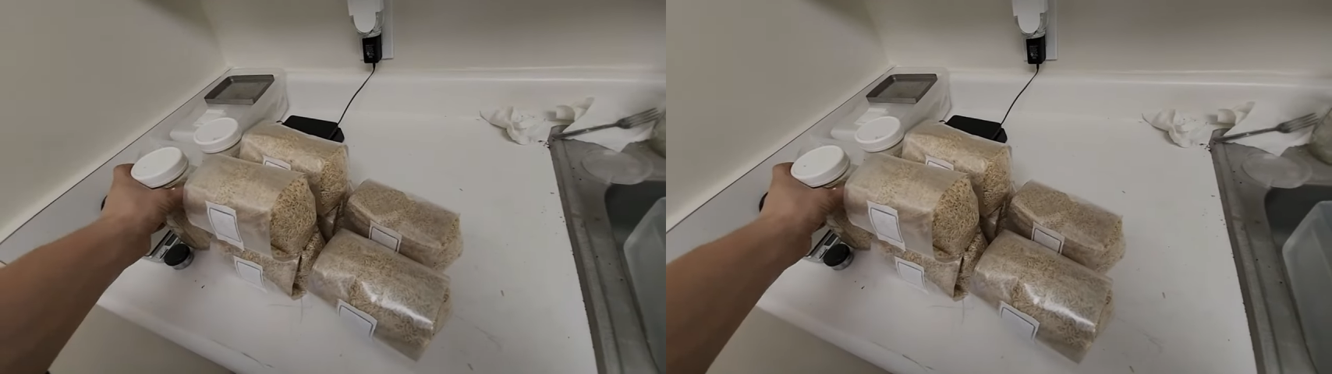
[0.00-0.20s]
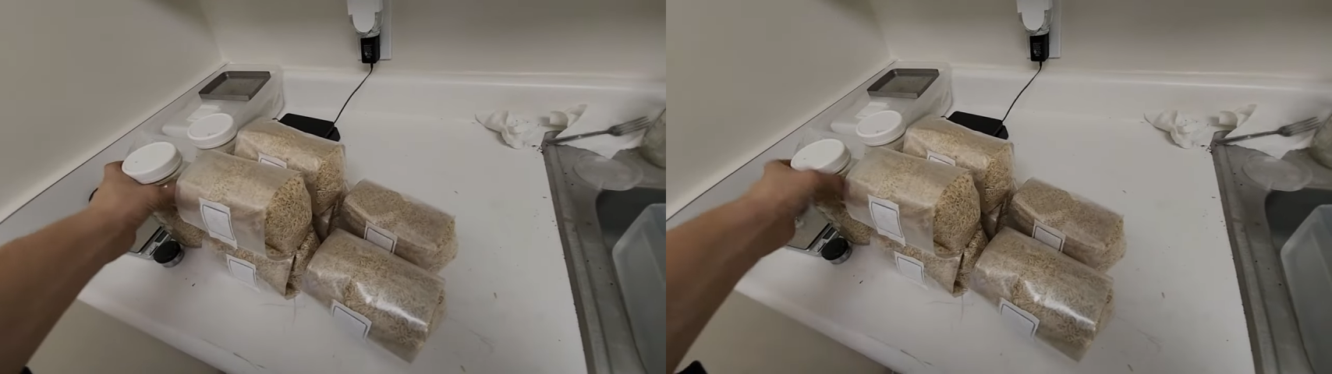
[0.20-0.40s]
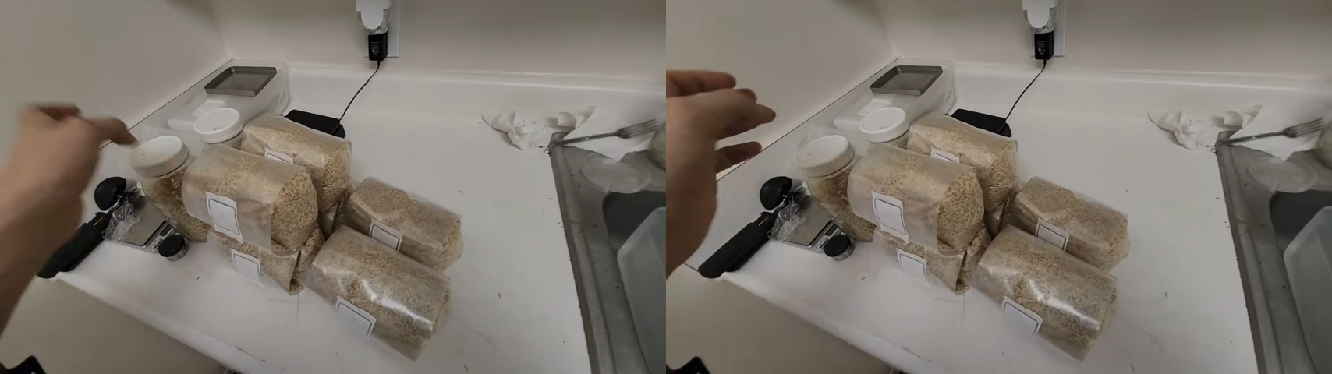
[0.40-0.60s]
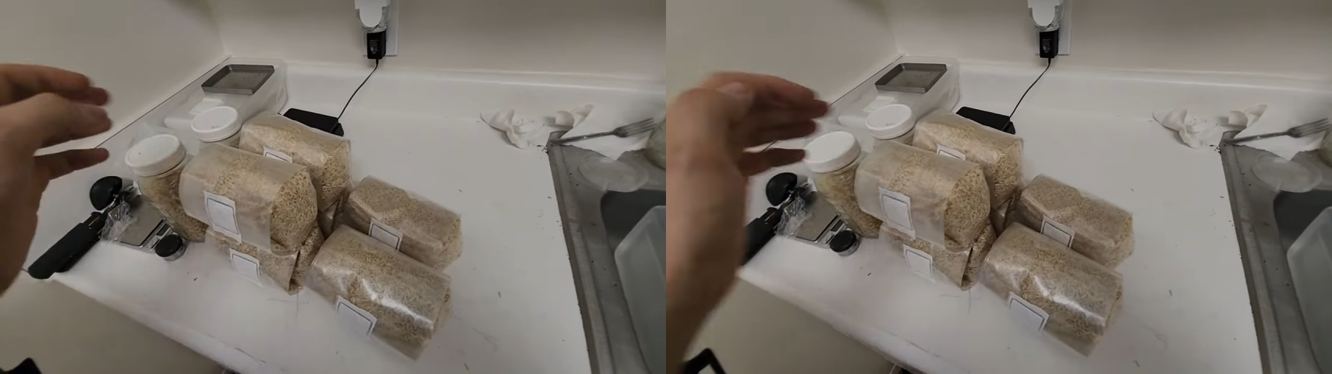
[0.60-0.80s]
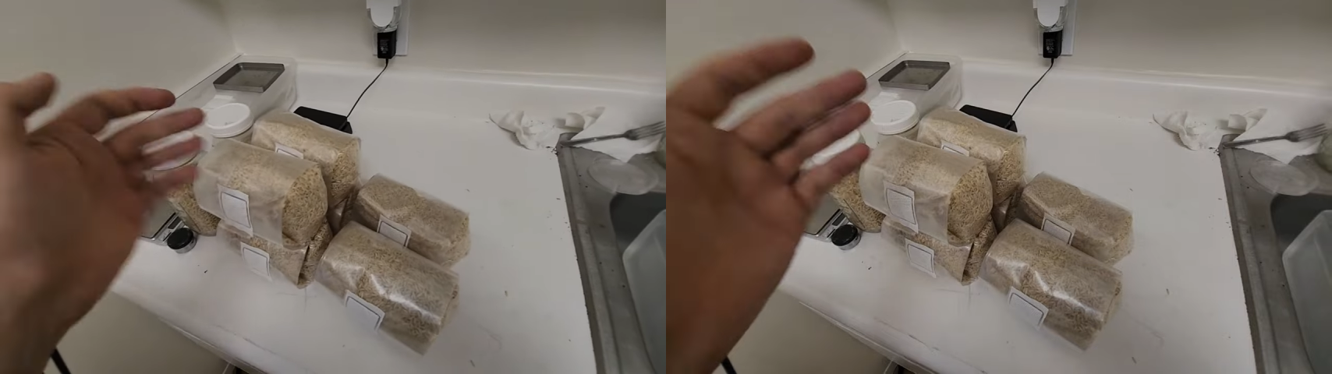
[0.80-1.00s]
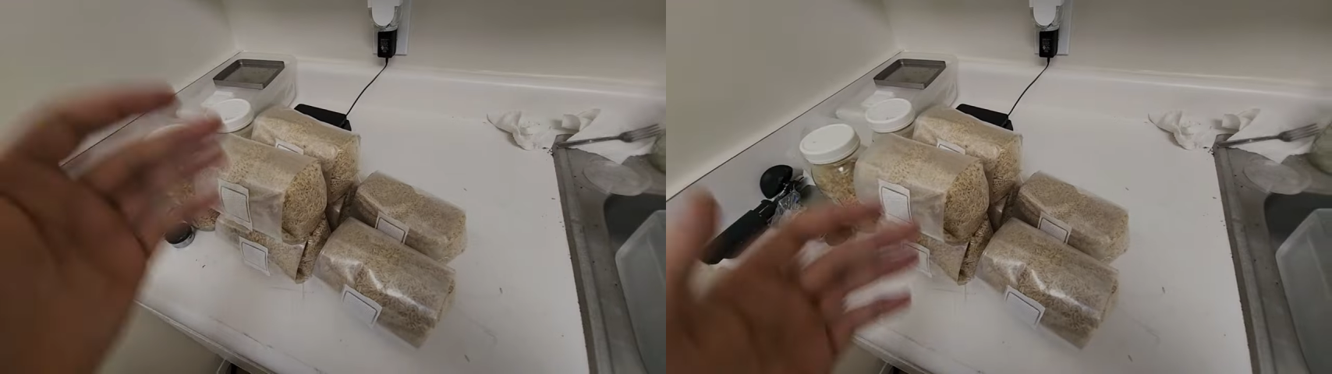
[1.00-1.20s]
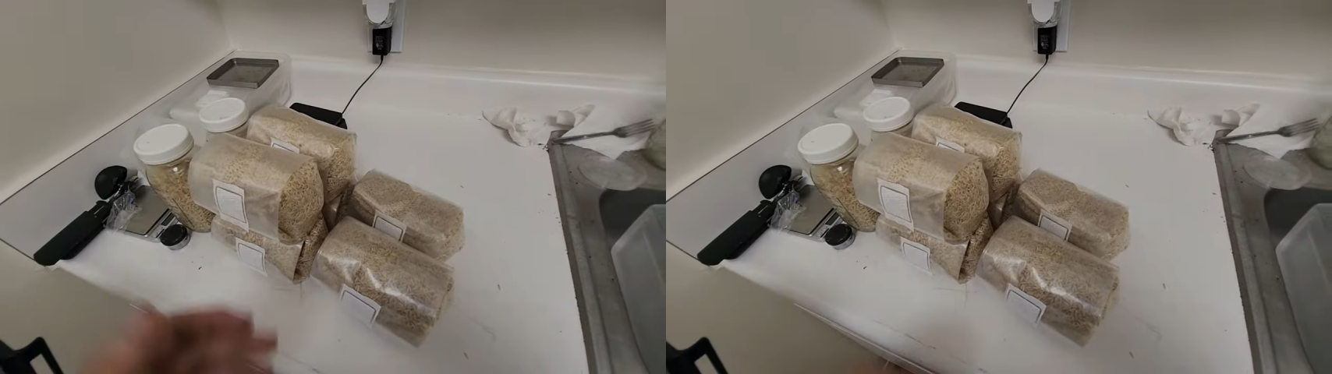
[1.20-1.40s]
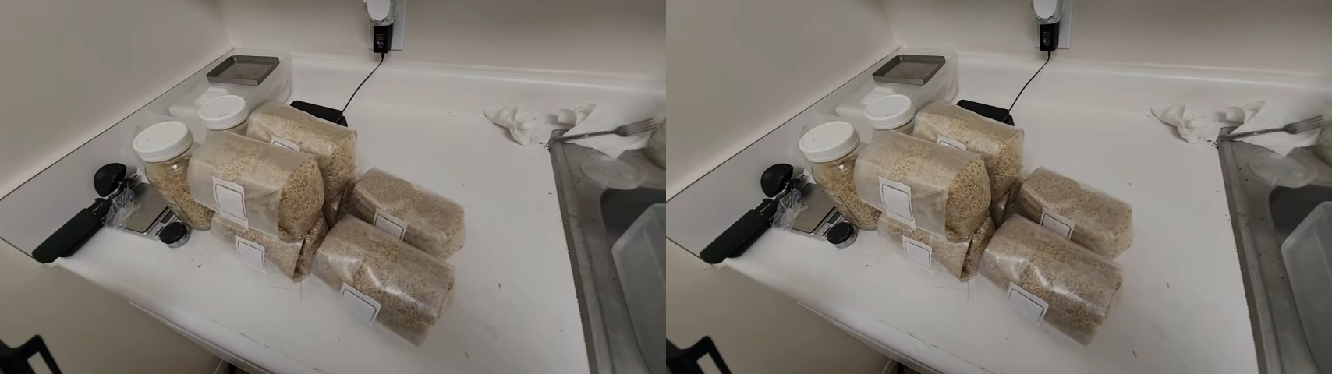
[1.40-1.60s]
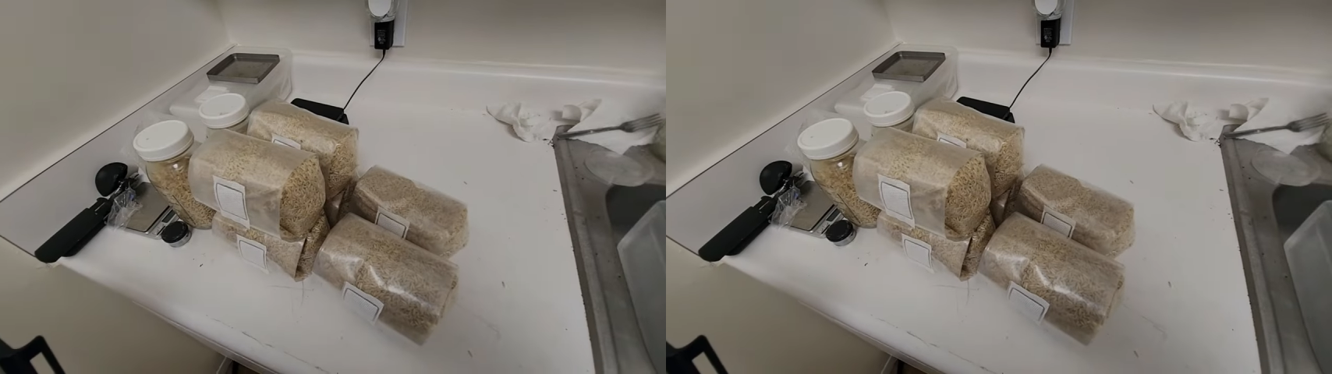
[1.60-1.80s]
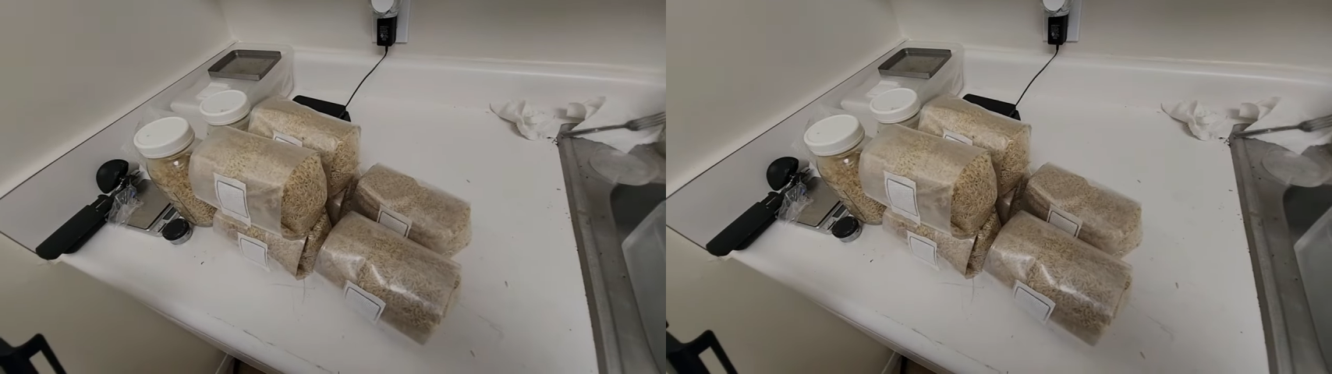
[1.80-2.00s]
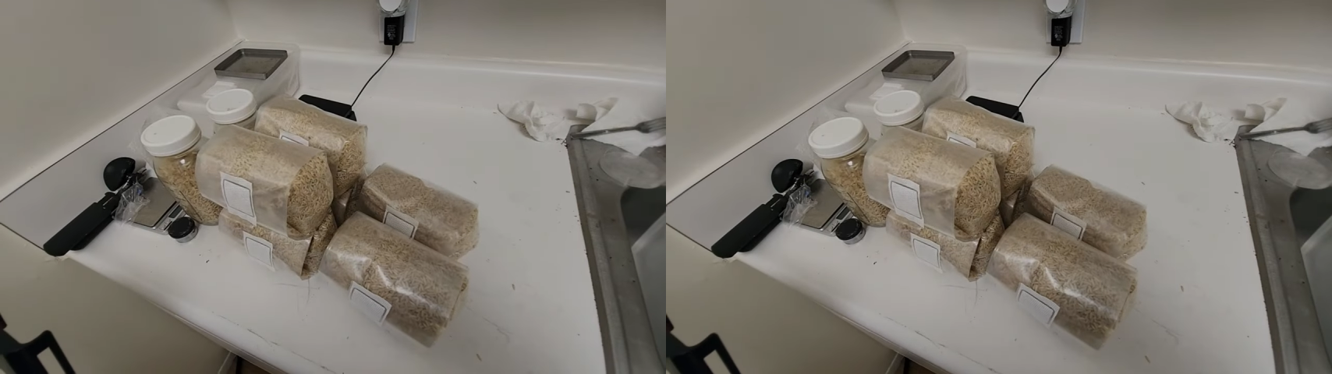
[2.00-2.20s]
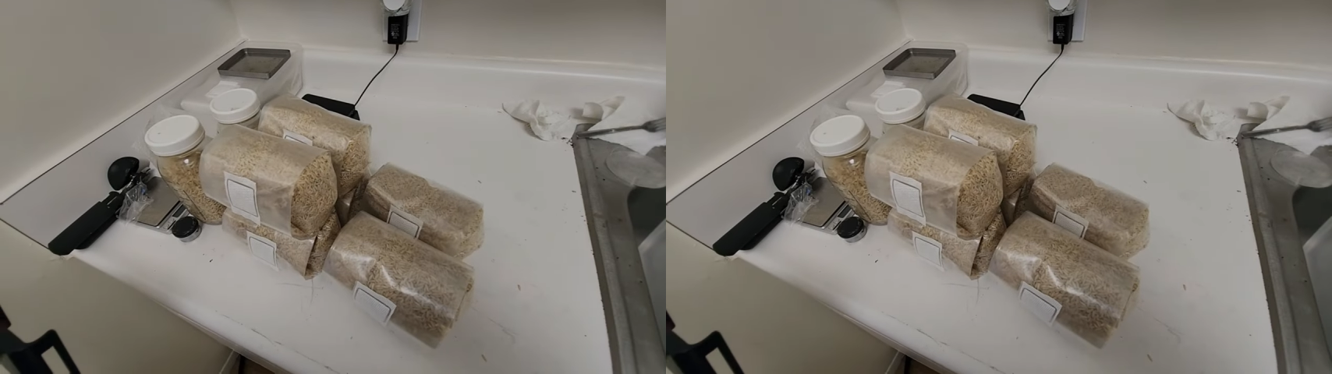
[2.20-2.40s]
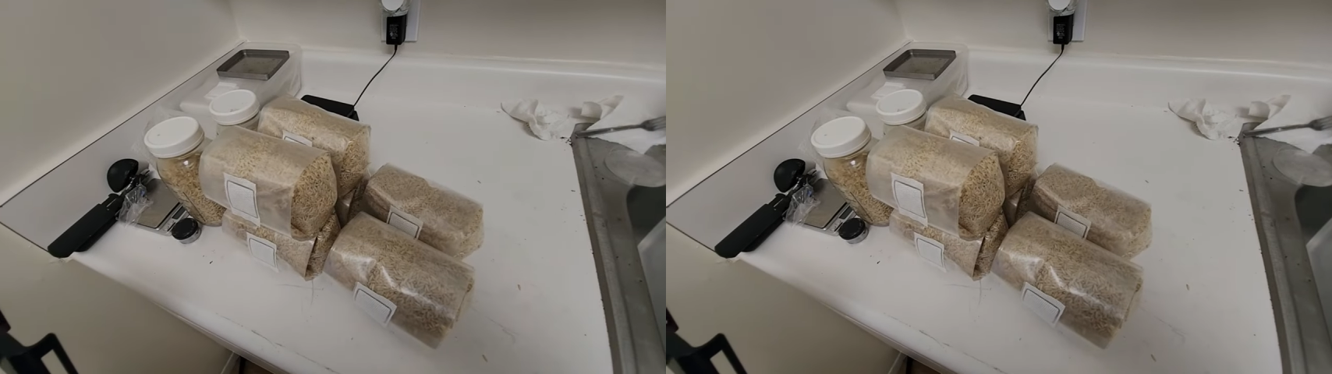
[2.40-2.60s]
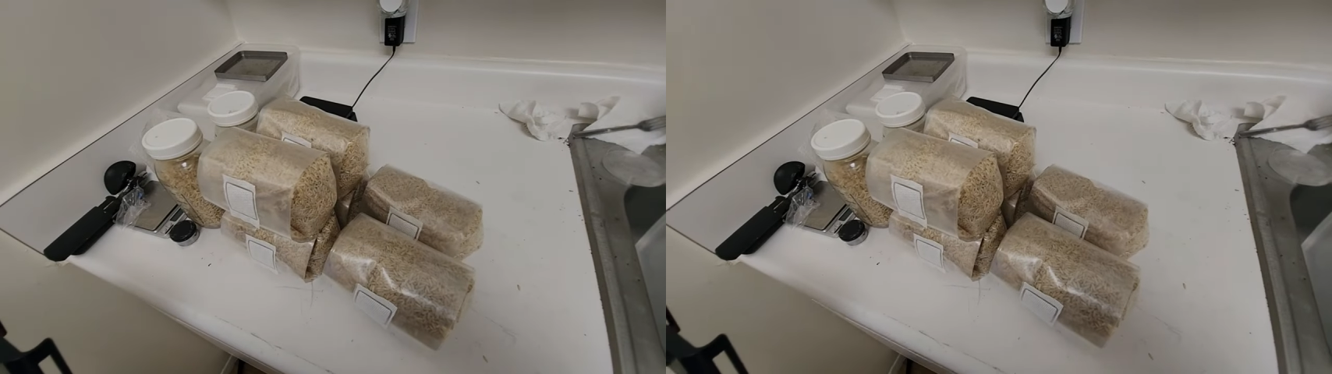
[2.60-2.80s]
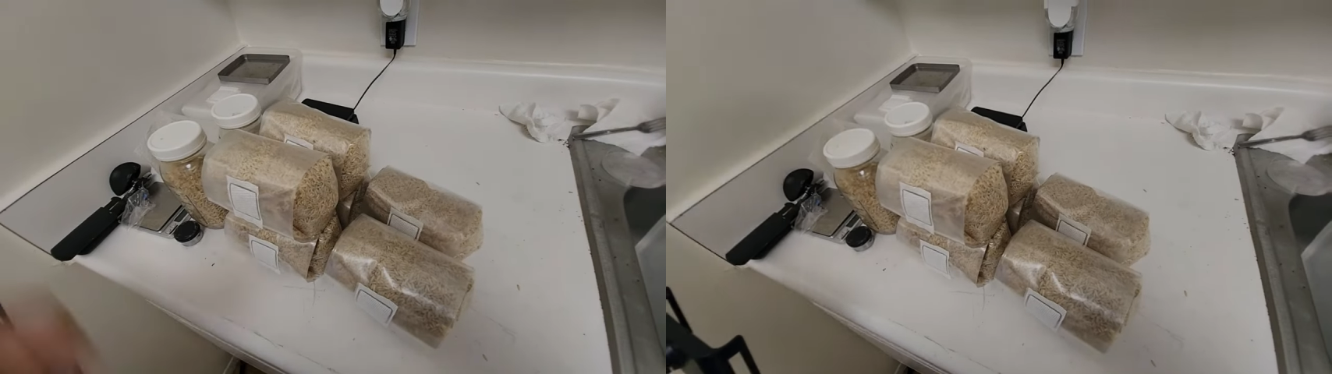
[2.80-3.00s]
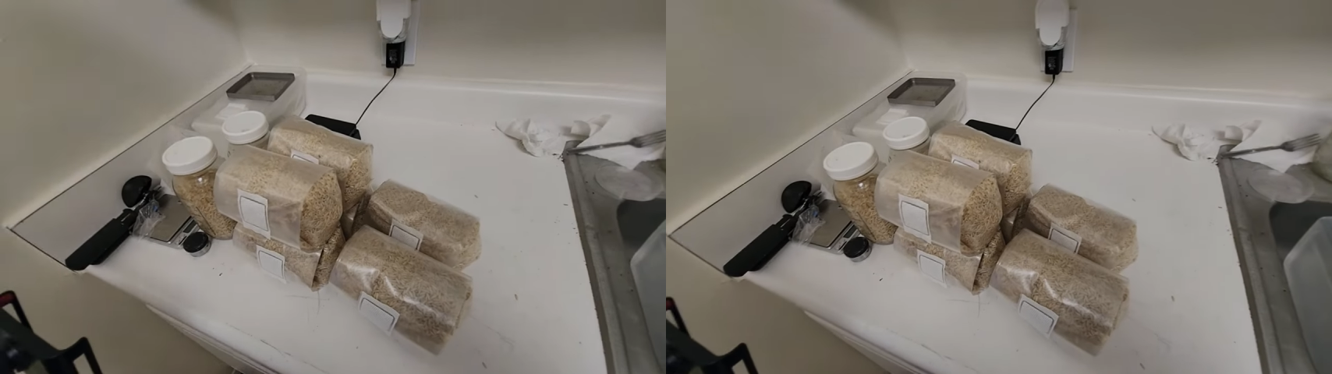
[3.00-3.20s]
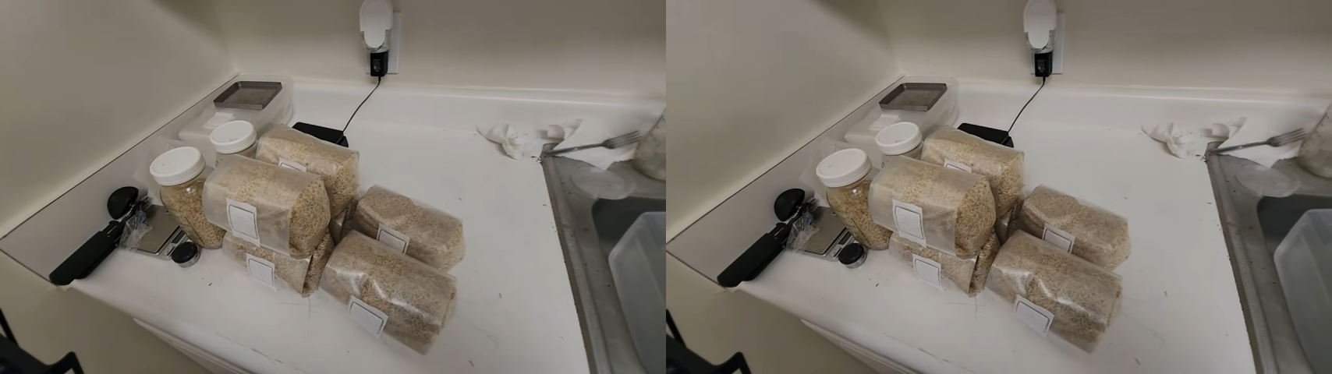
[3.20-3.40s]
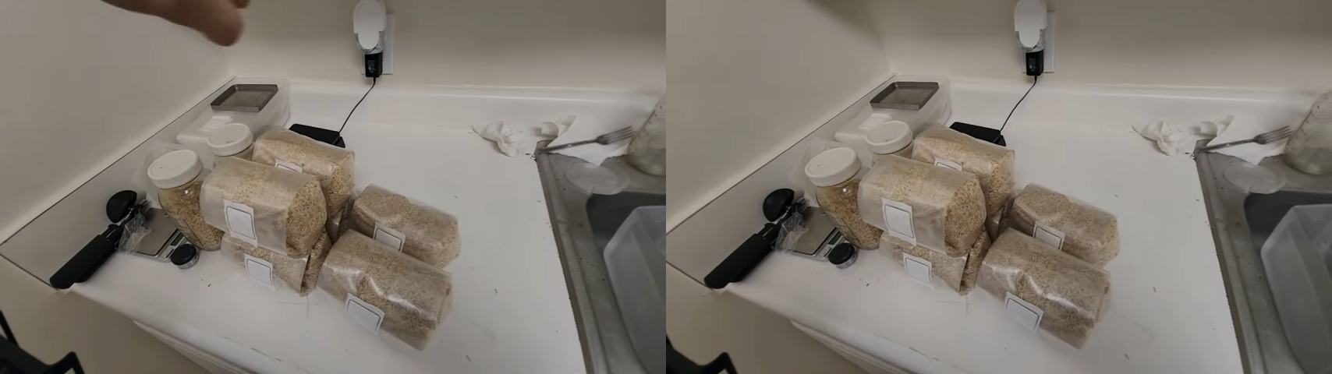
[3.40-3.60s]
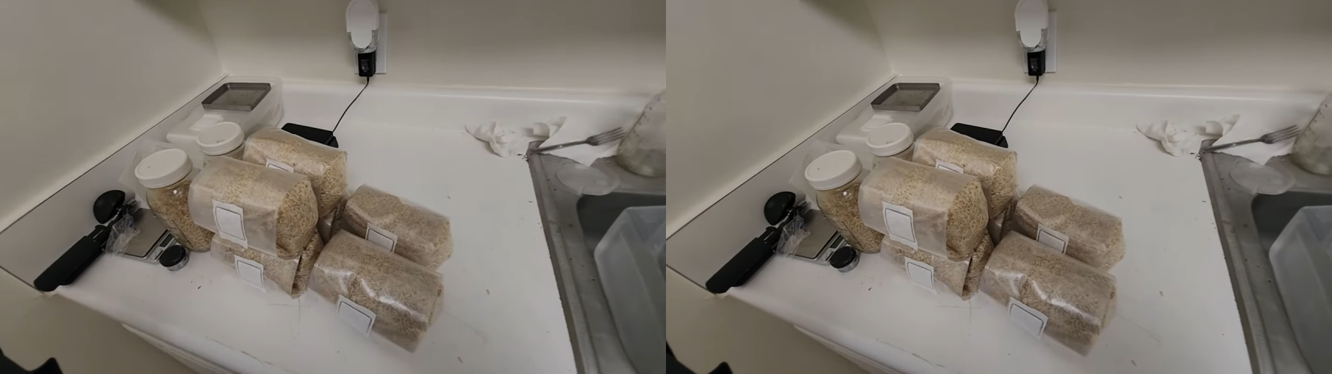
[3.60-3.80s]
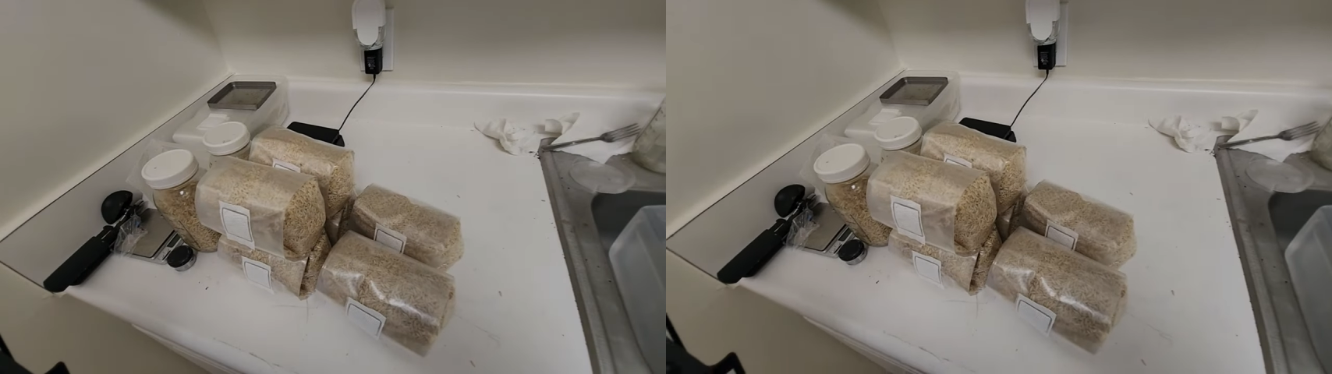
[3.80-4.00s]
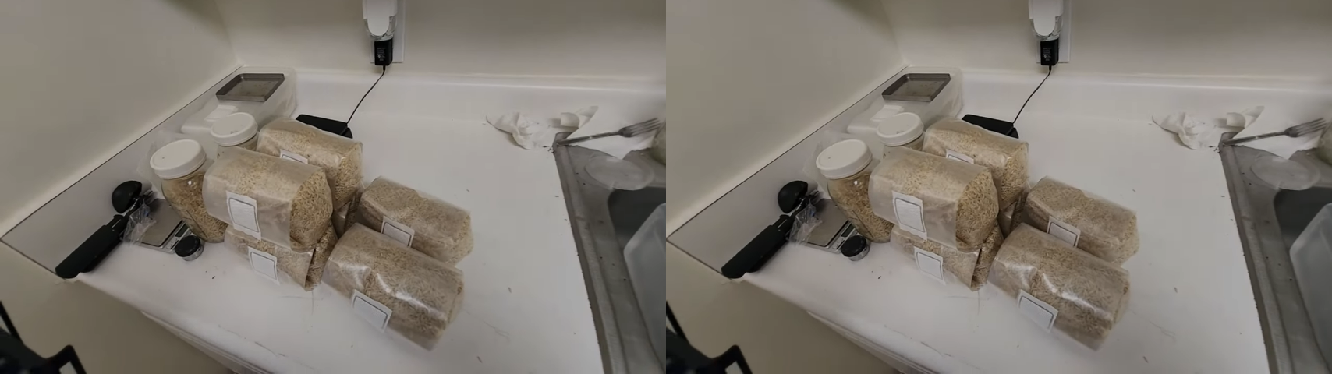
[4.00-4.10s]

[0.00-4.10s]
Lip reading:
No face is visible, so there are no lips to read.